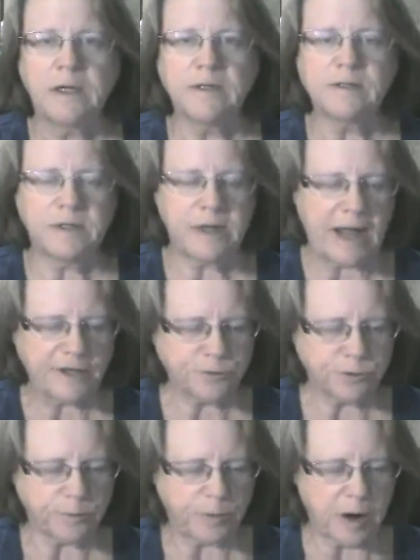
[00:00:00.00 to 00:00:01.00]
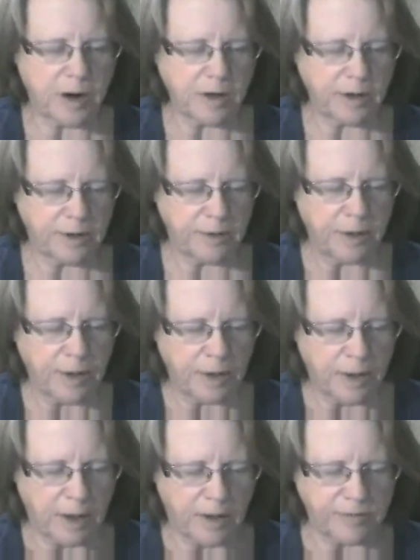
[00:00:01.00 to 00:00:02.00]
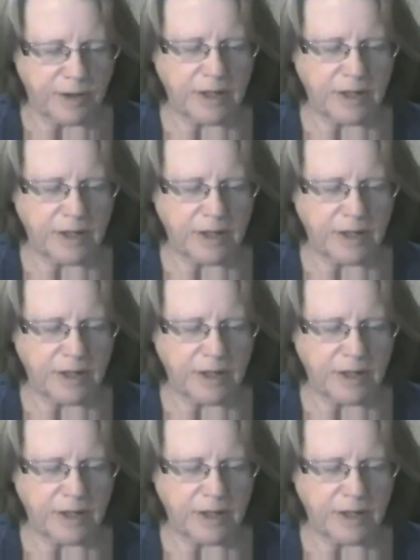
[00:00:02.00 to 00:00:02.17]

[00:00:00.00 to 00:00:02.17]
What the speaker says: is a natural part of